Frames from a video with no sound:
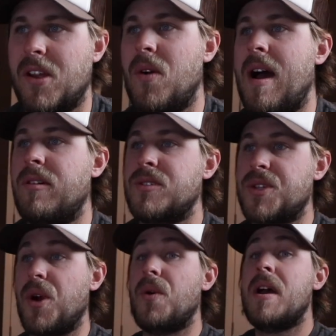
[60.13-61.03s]
to go out.
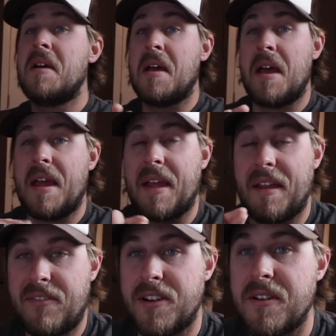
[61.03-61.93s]
So
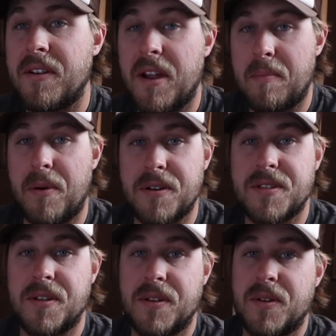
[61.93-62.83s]
if you're a
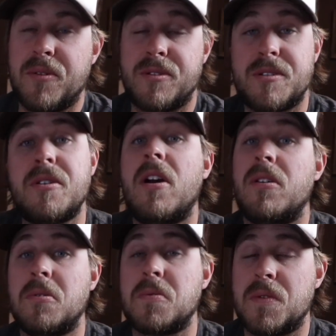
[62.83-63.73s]
person who
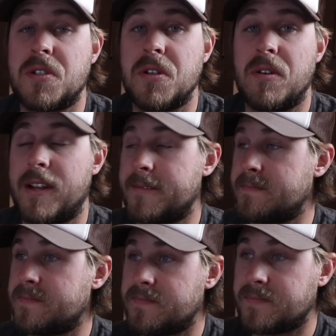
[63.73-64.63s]
struggles with shooting,
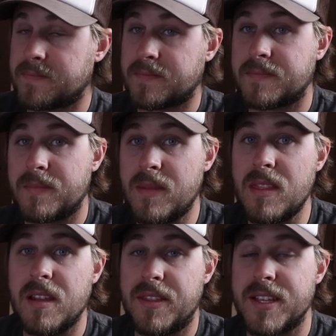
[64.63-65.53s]

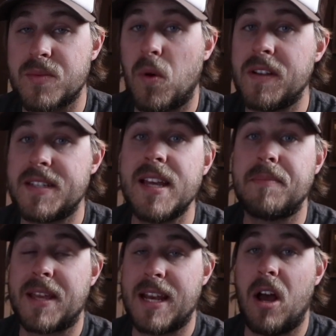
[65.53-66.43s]
this one tip
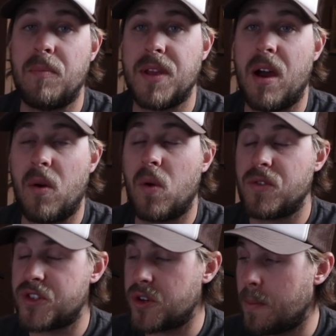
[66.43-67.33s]
can help you out
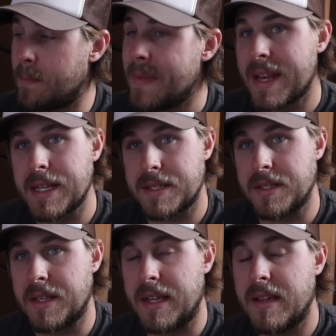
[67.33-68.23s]

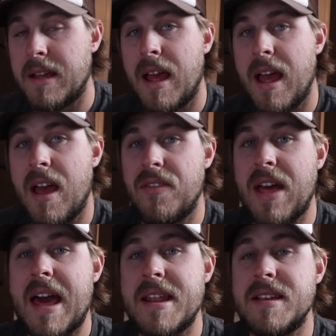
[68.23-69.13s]
tremendously, and
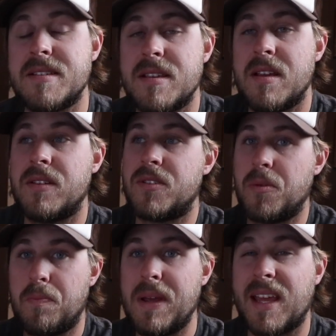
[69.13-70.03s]
that is to
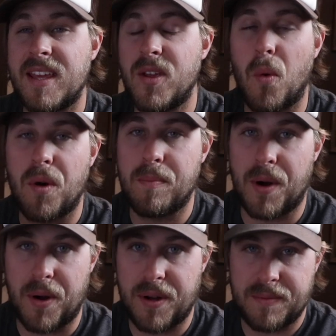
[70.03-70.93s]
pick your
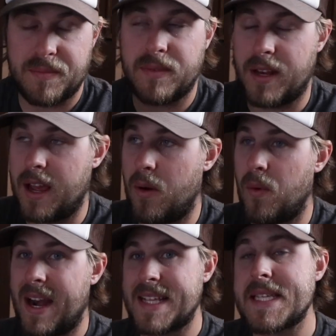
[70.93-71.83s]
bird. Now,
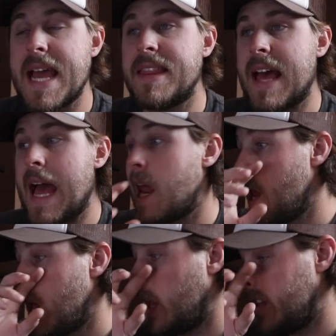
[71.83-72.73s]
when I say that,
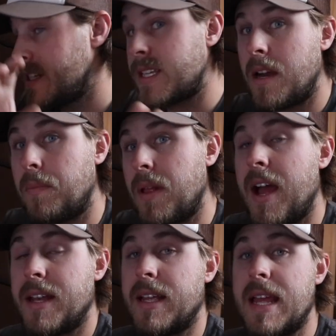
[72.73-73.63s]
and this can apply
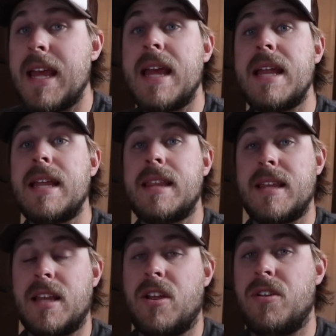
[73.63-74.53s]
to
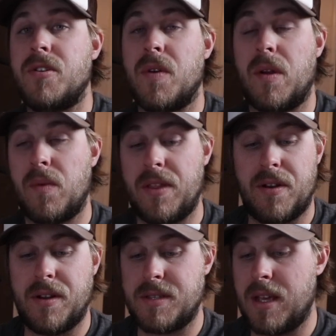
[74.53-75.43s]
anything that you're doing,
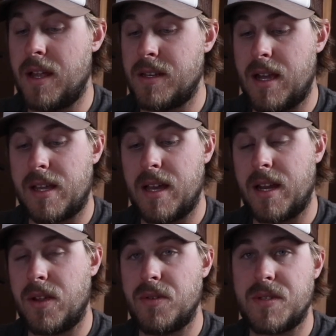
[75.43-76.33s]
whether it's uh, duck
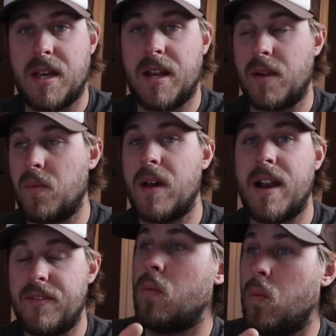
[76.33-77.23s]
hunting, goose hunting,
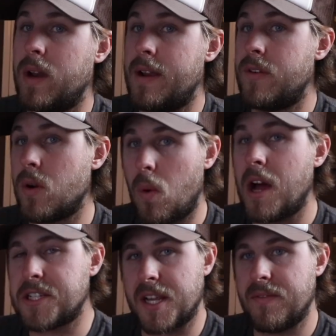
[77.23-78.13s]
whatever. Whenever you're
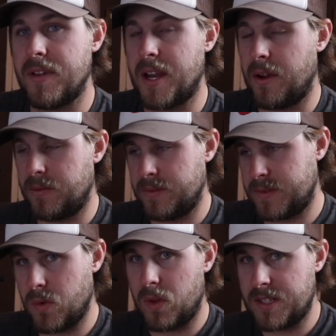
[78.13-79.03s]
watching a video,
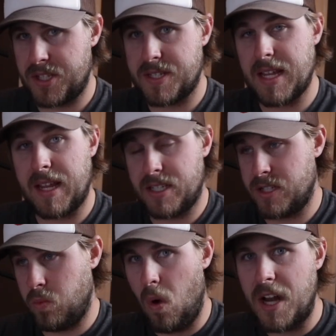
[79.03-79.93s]
so let's just say
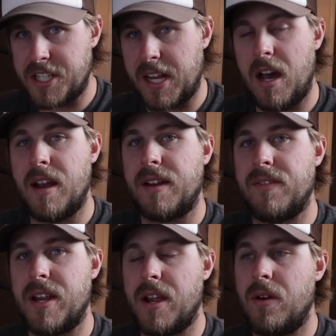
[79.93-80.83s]
just watching a hunting
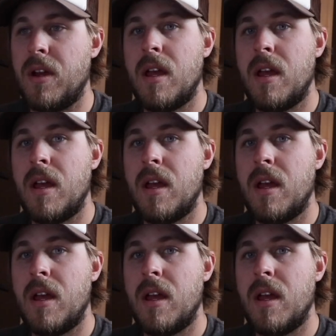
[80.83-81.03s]
video,